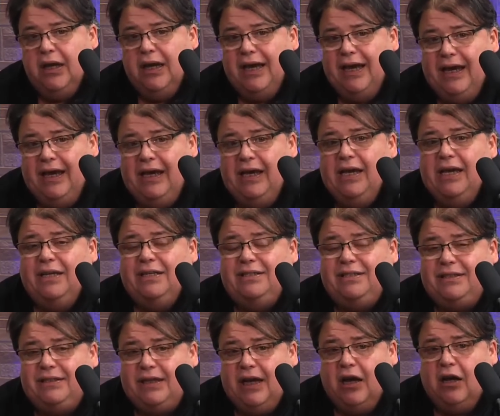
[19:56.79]
He is
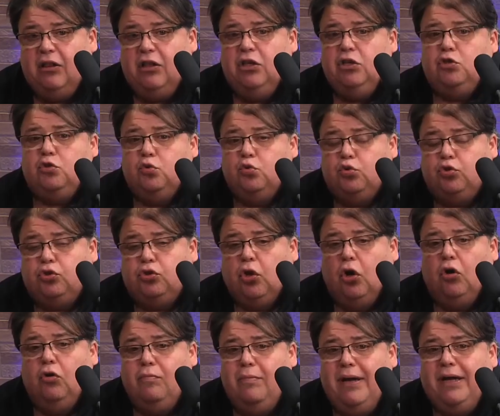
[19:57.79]
selling to
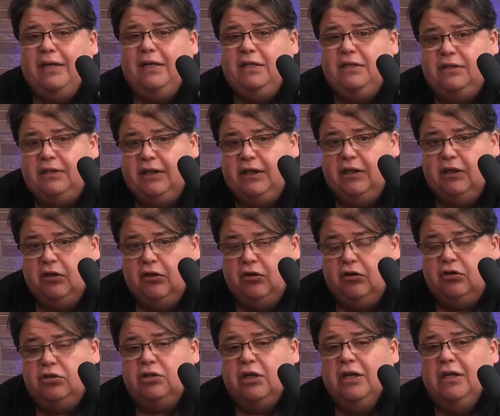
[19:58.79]
so many
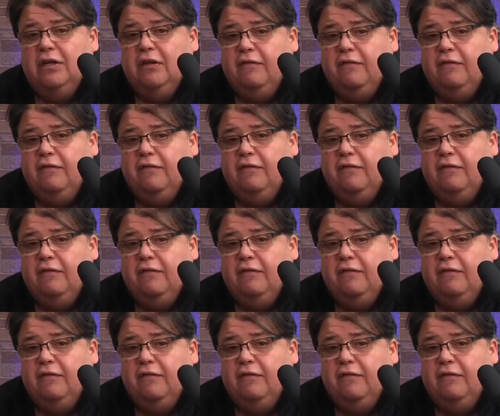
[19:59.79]
dealers